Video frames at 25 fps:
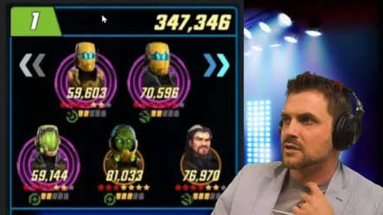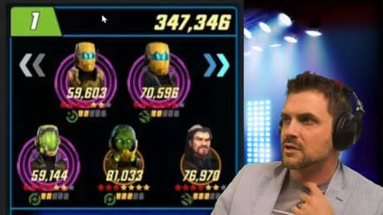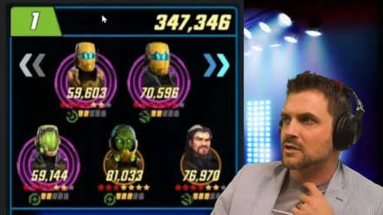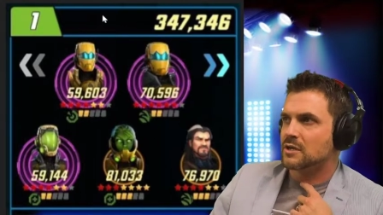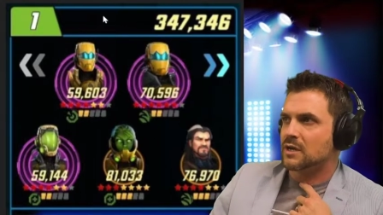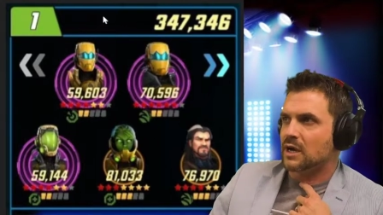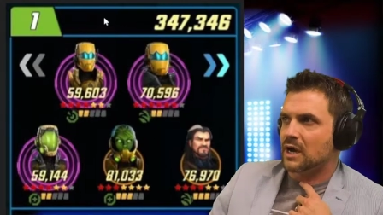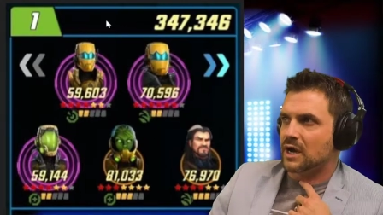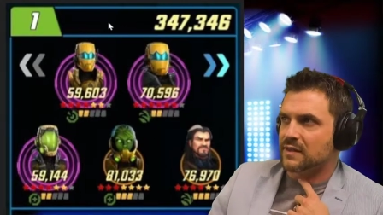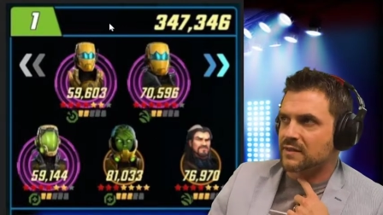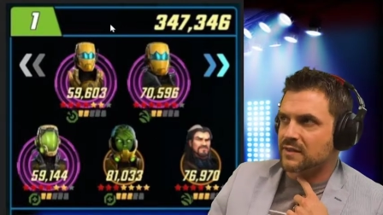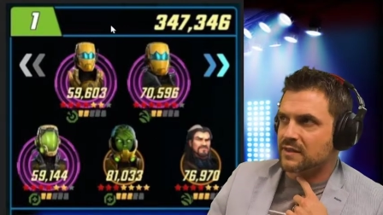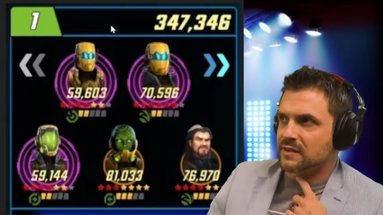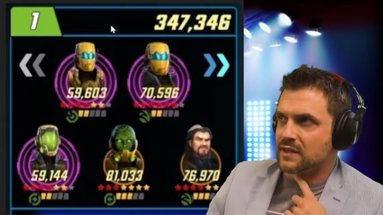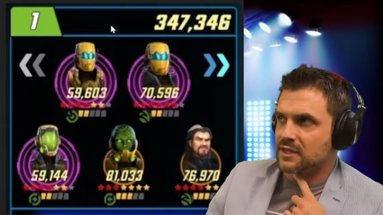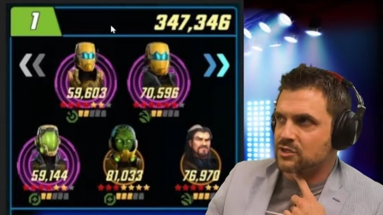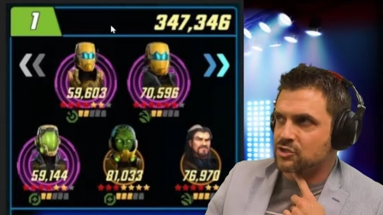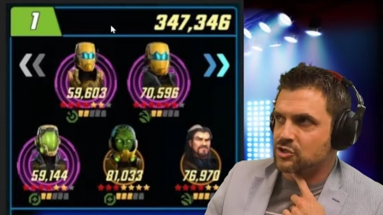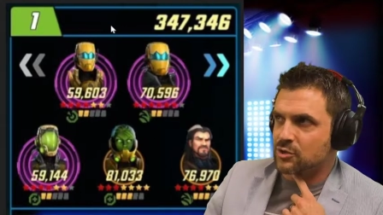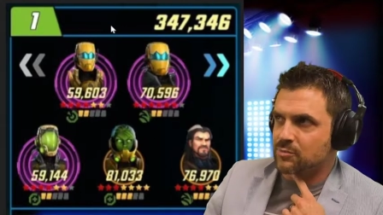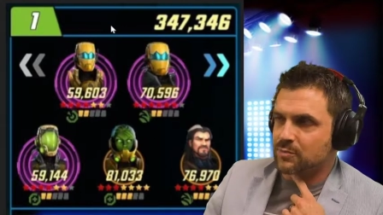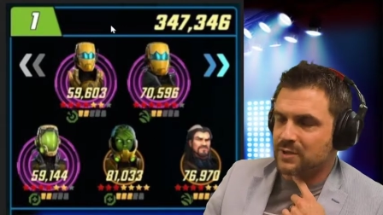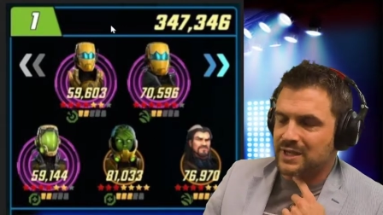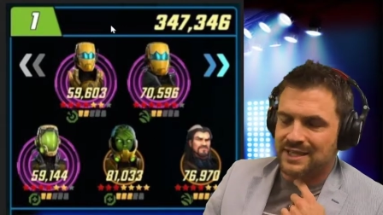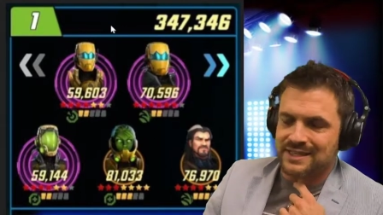I think that
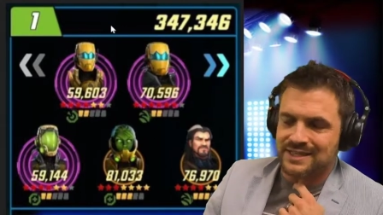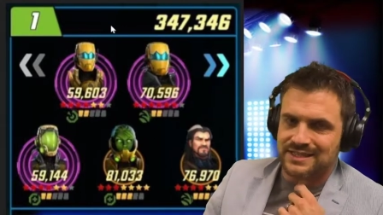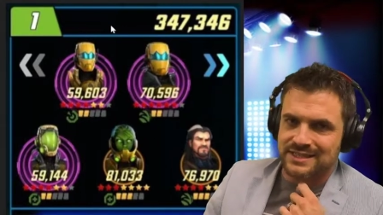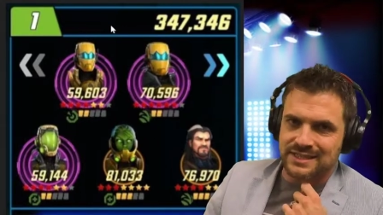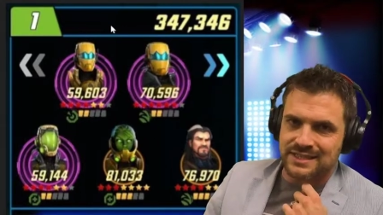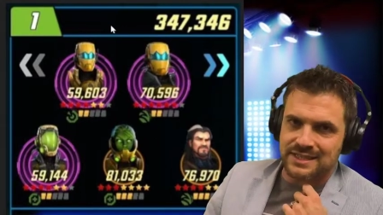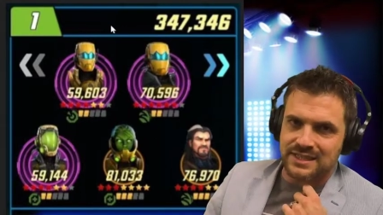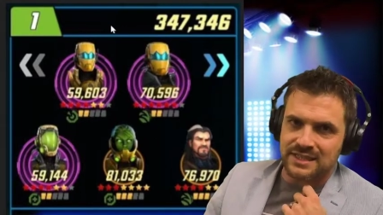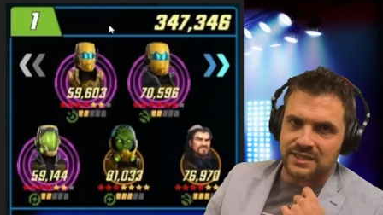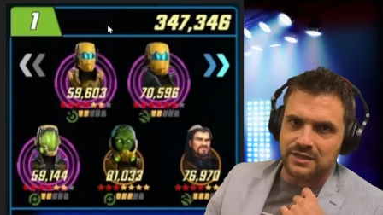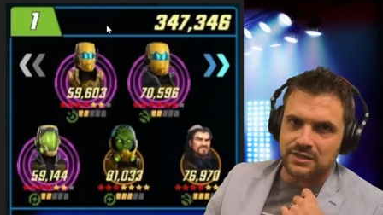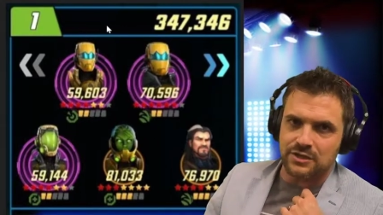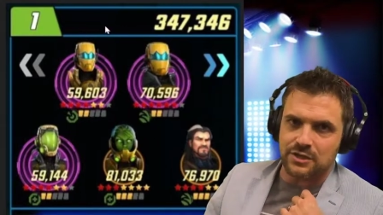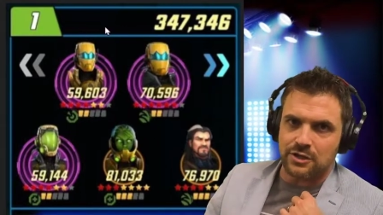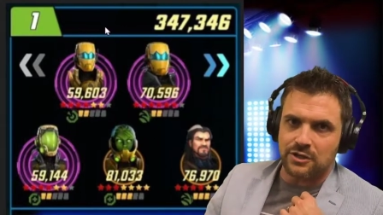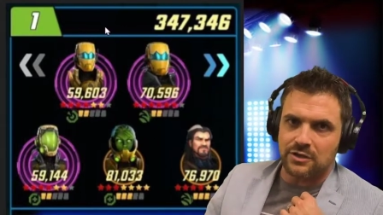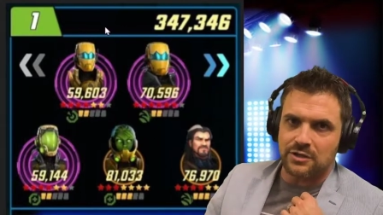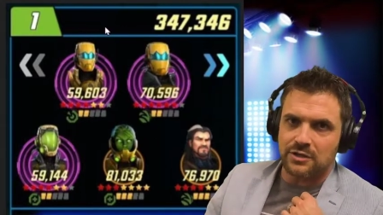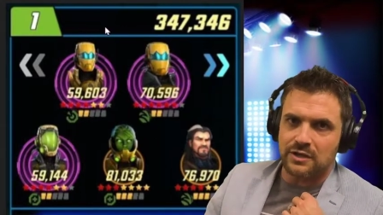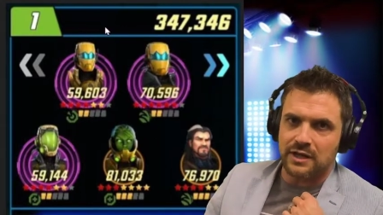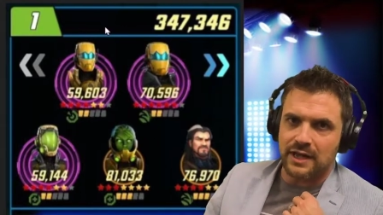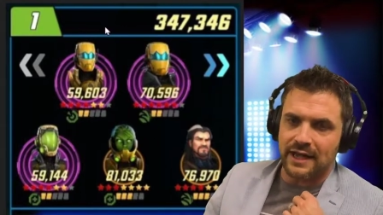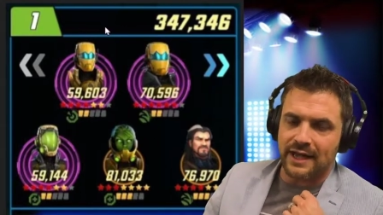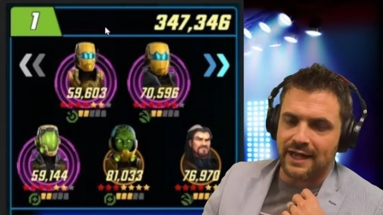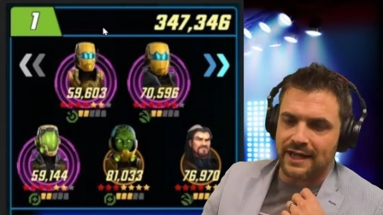should be a
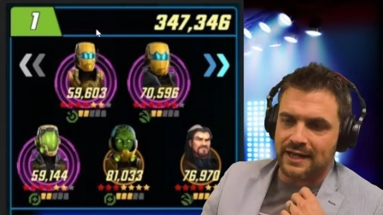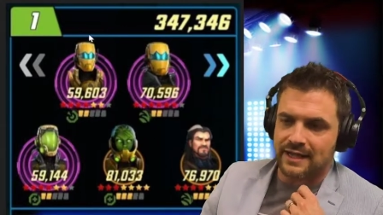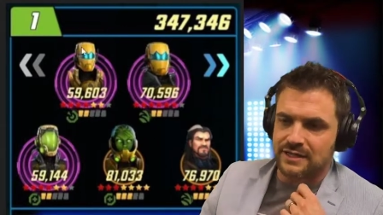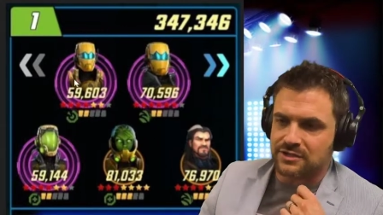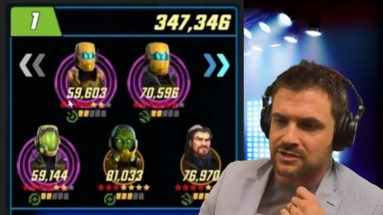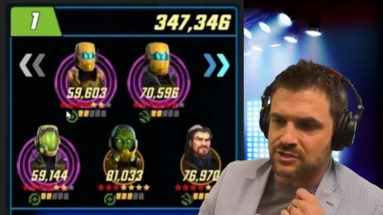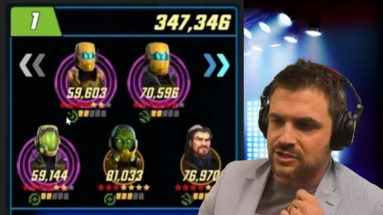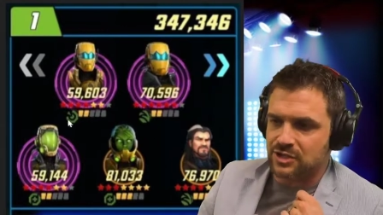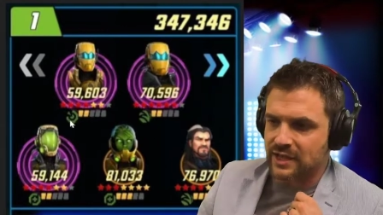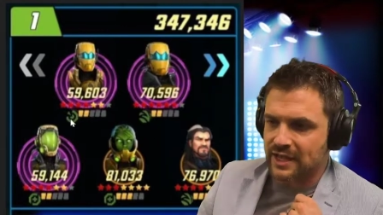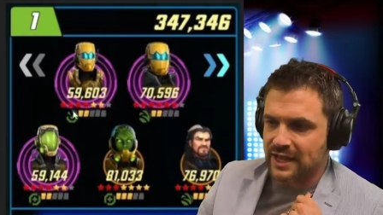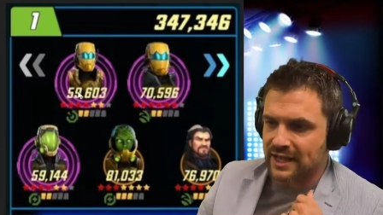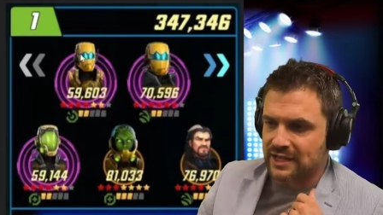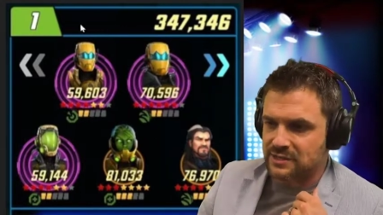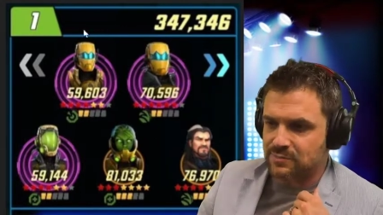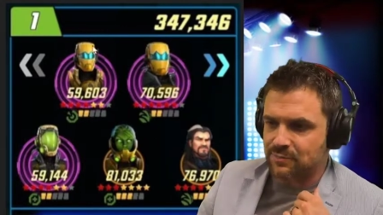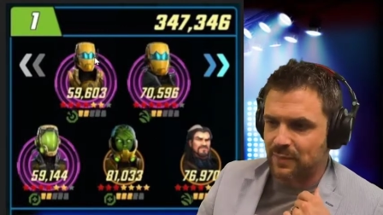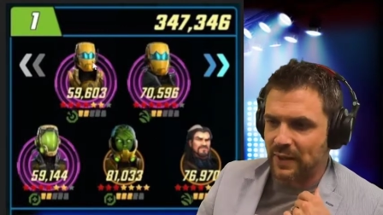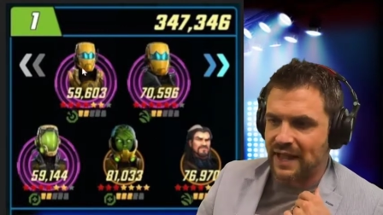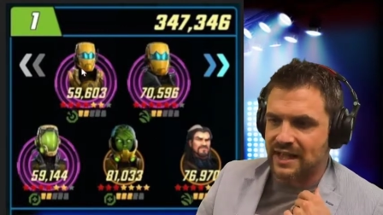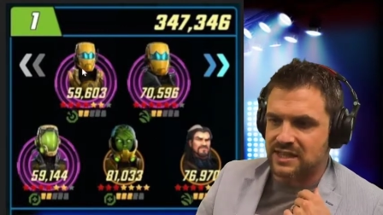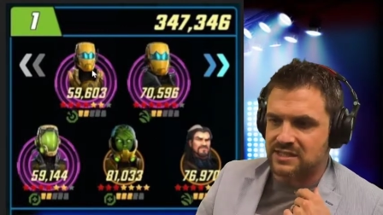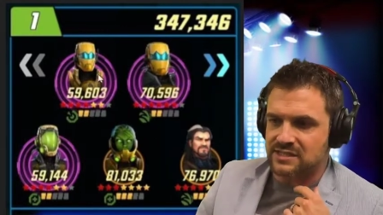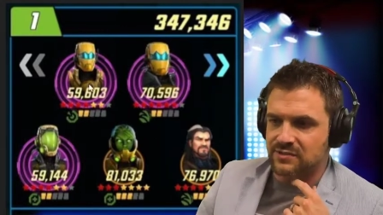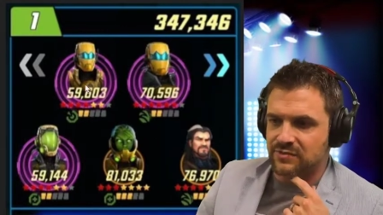healer, as she has
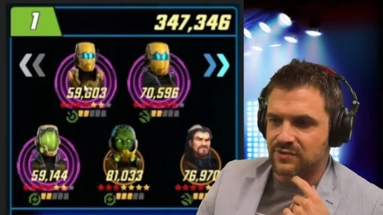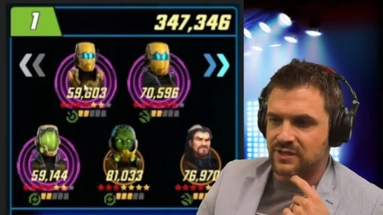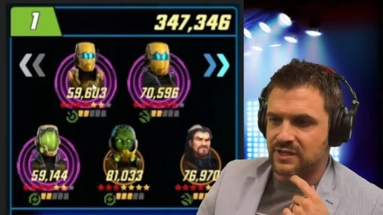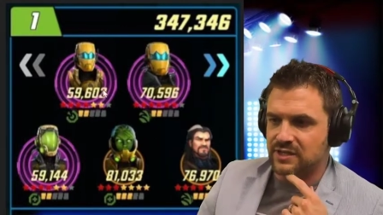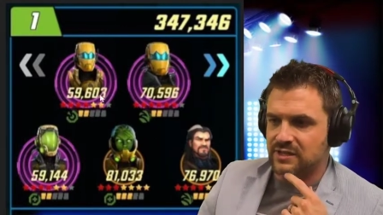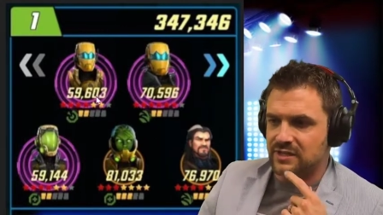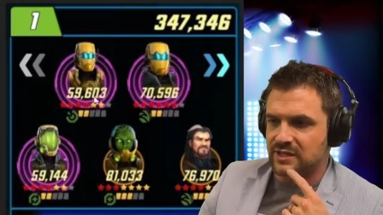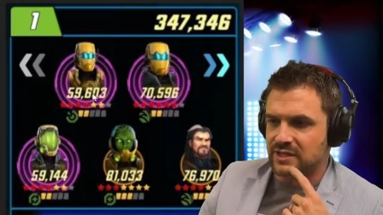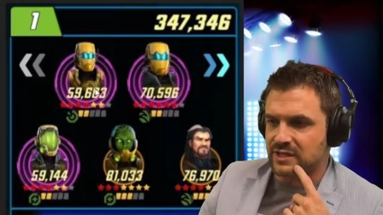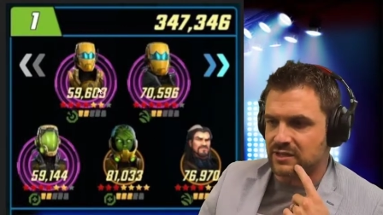passive healing in